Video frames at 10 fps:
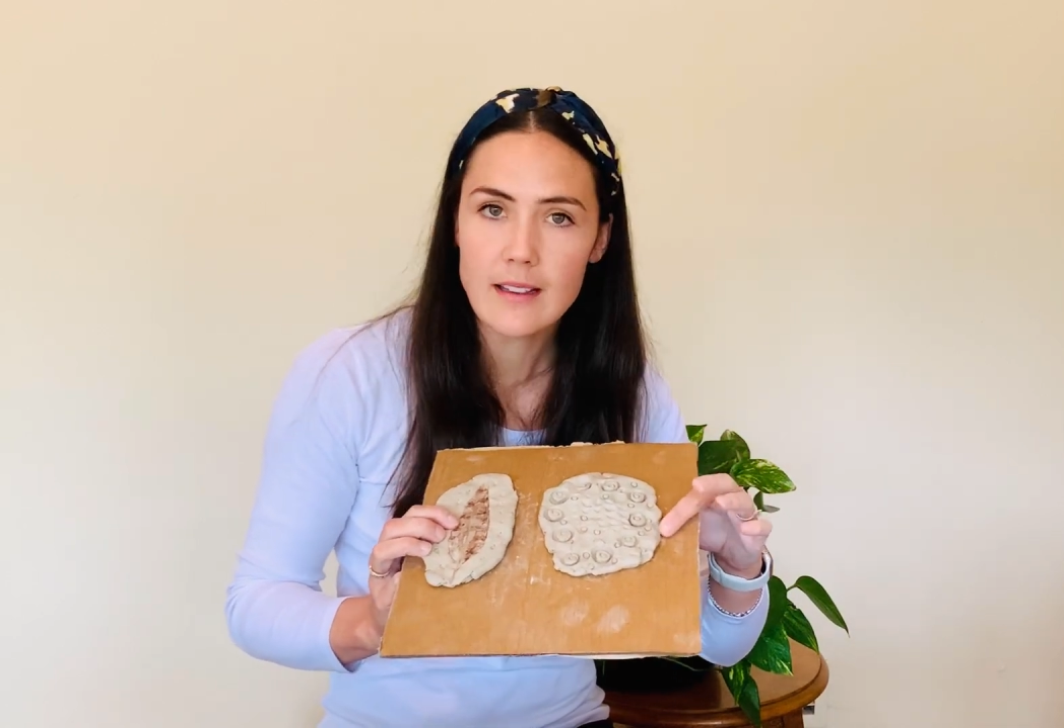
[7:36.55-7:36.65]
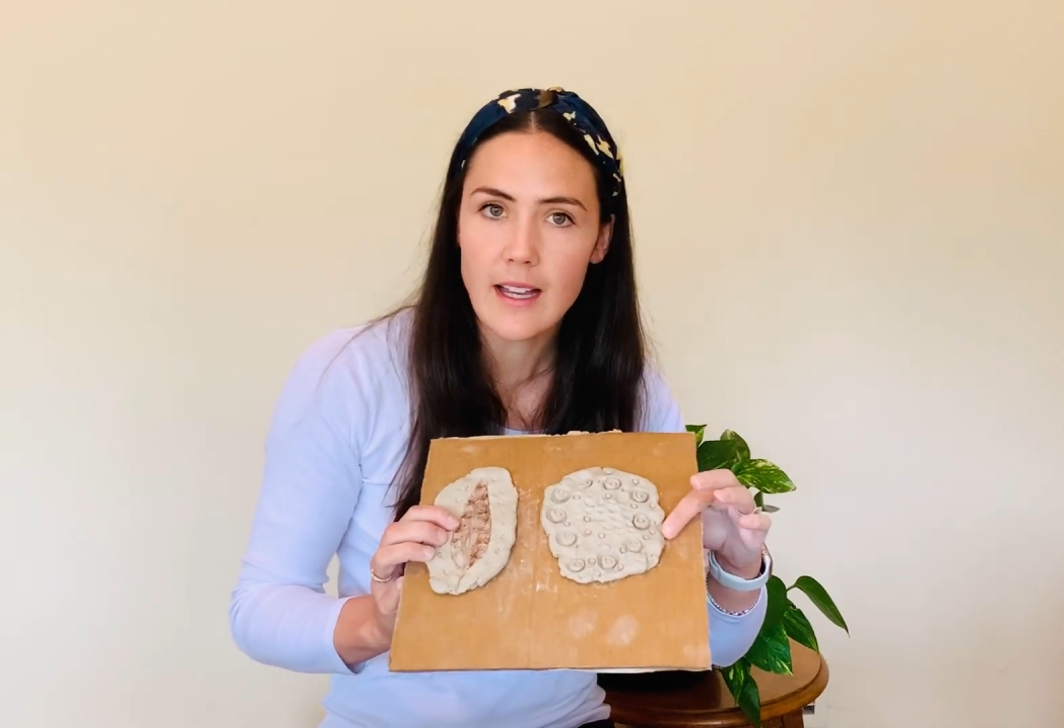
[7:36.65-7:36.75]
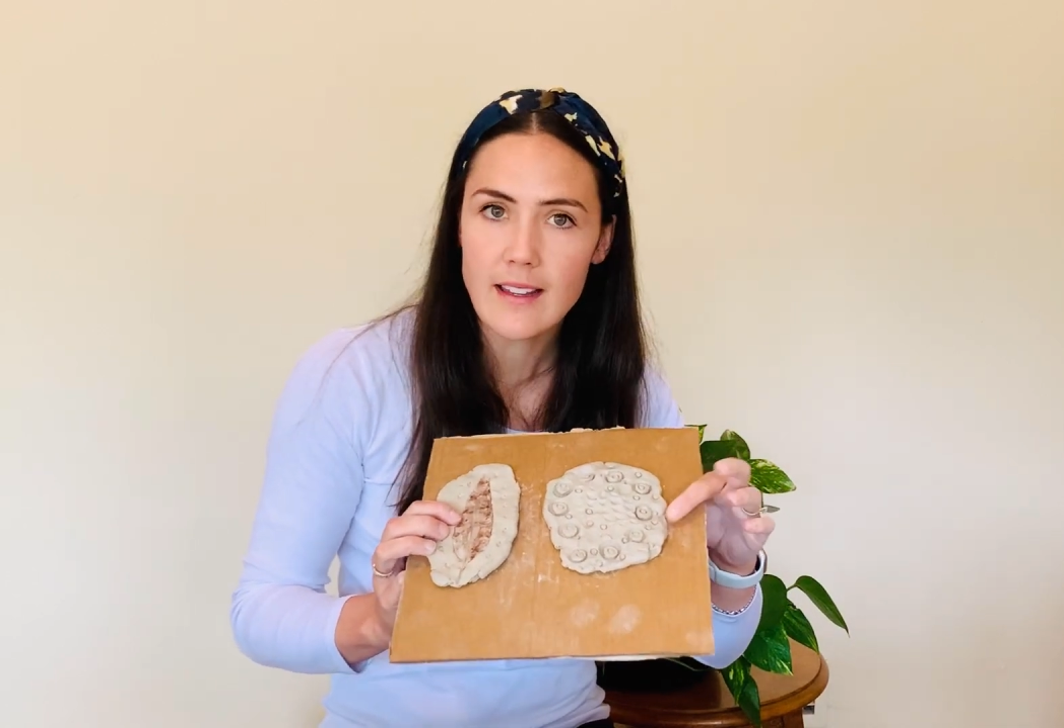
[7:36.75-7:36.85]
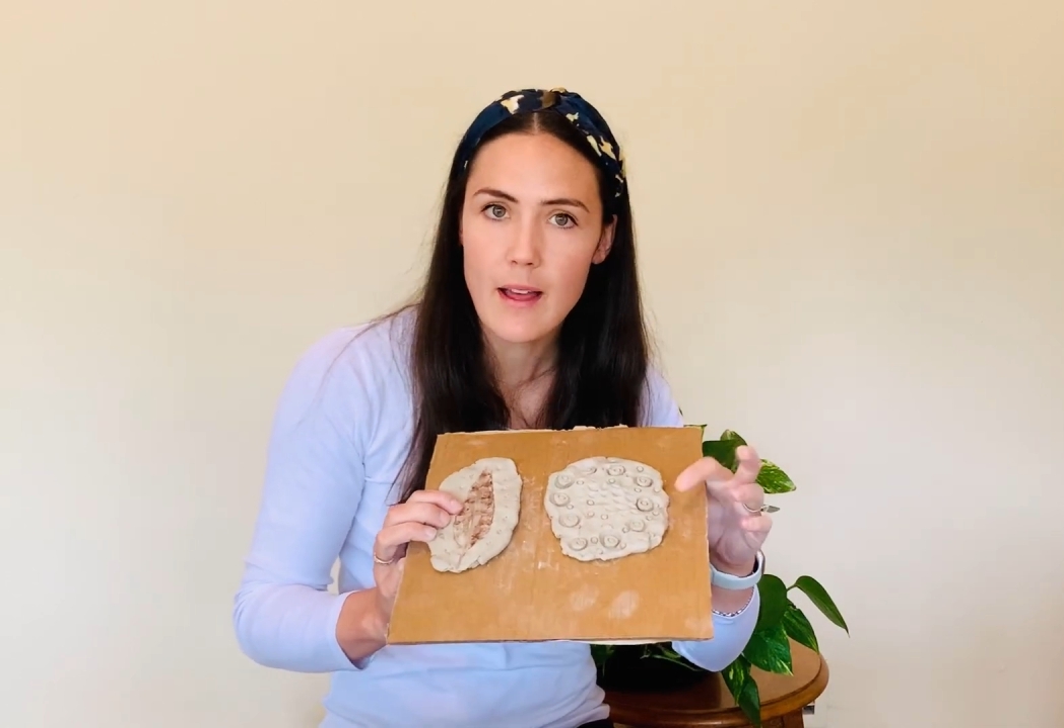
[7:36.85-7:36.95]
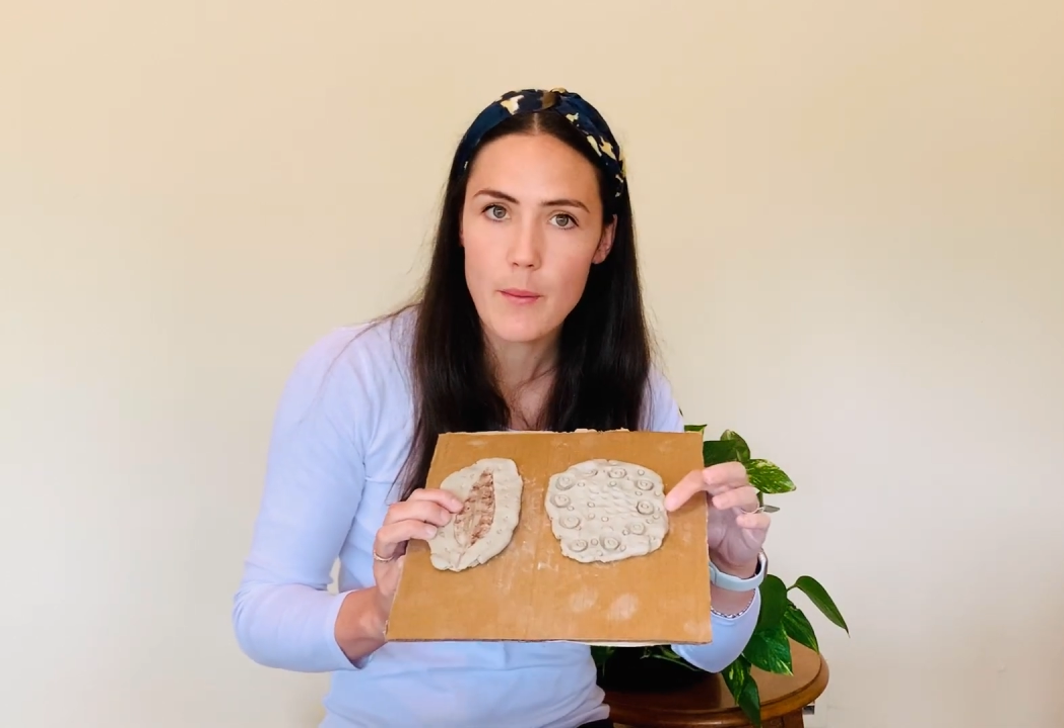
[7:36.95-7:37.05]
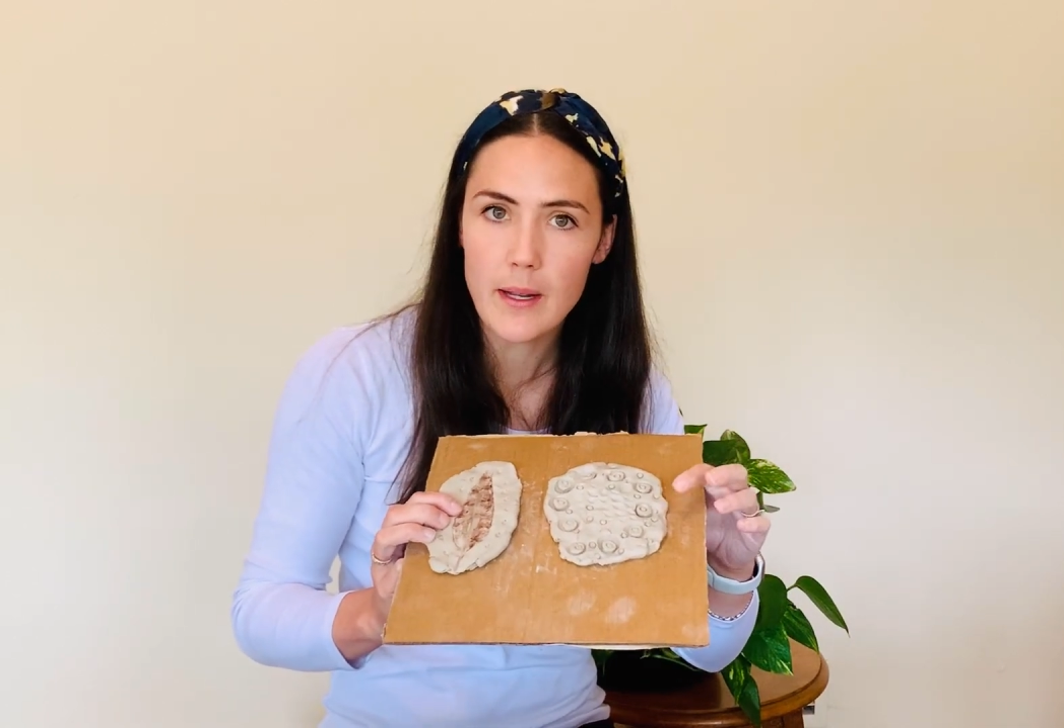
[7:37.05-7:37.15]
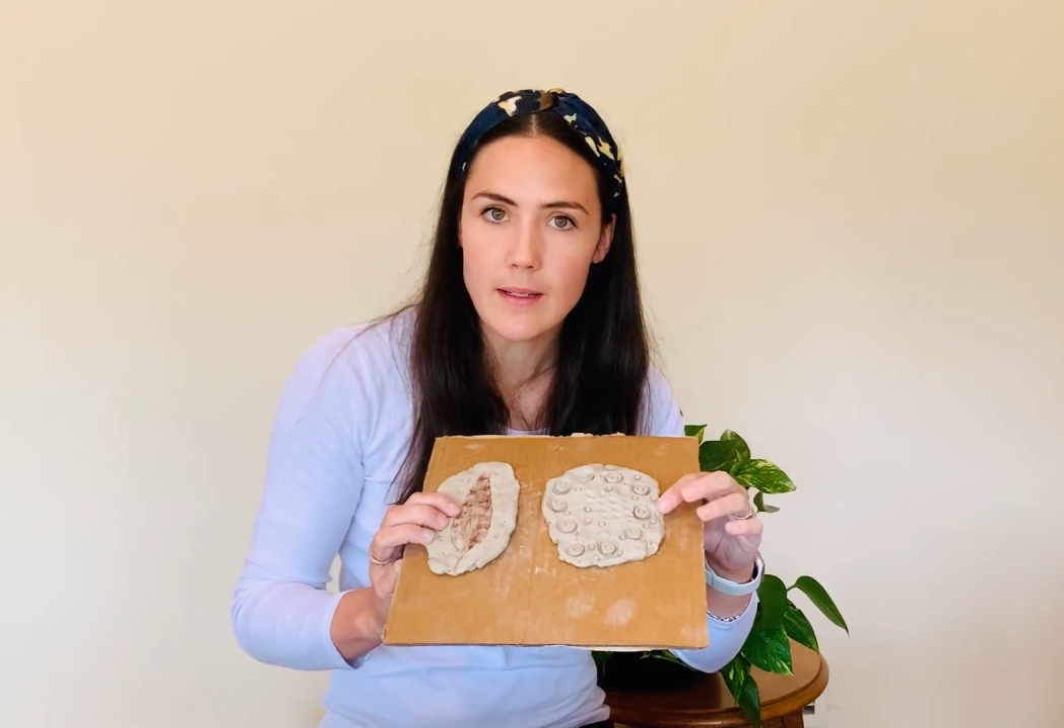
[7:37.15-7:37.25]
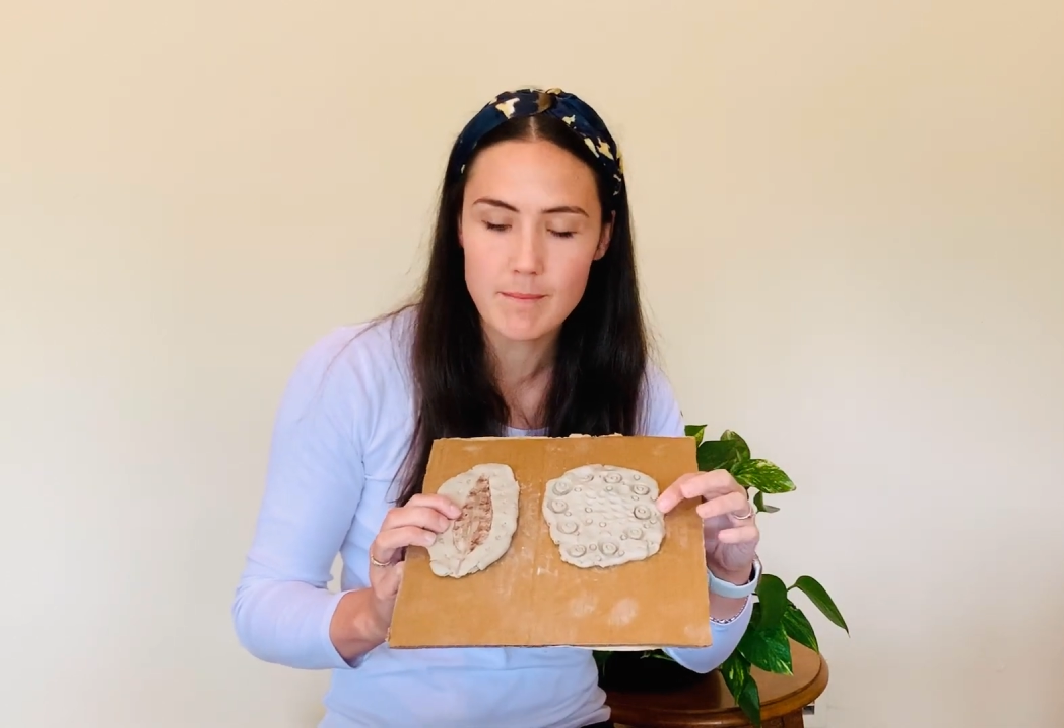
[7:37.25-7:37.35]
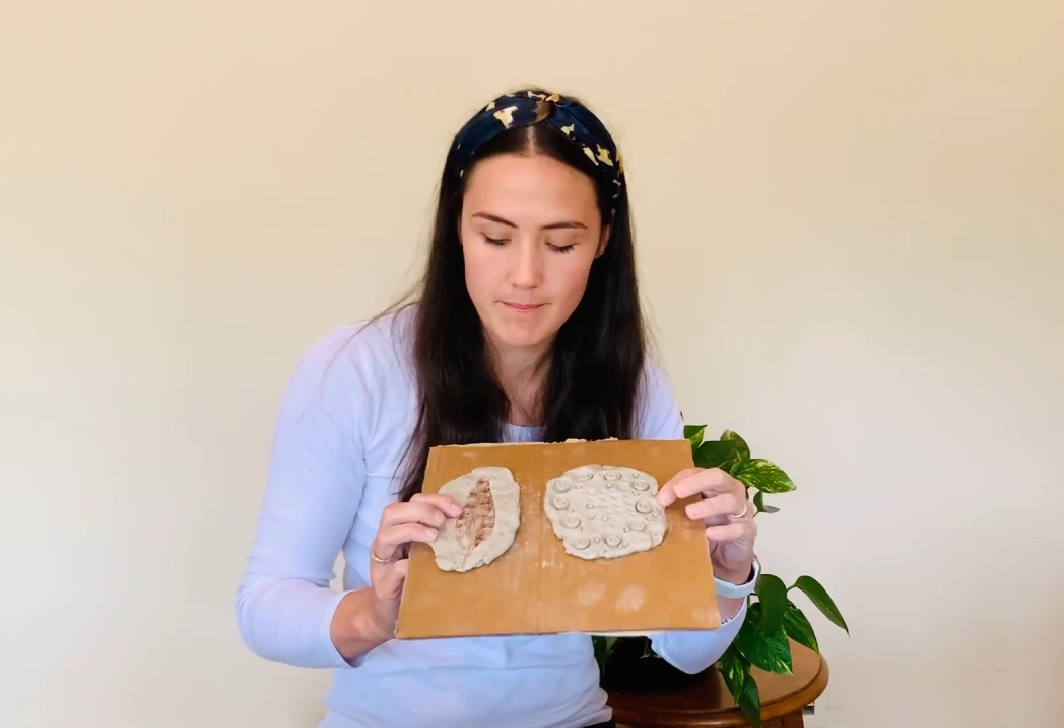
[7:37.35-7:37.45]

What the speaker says: like that one.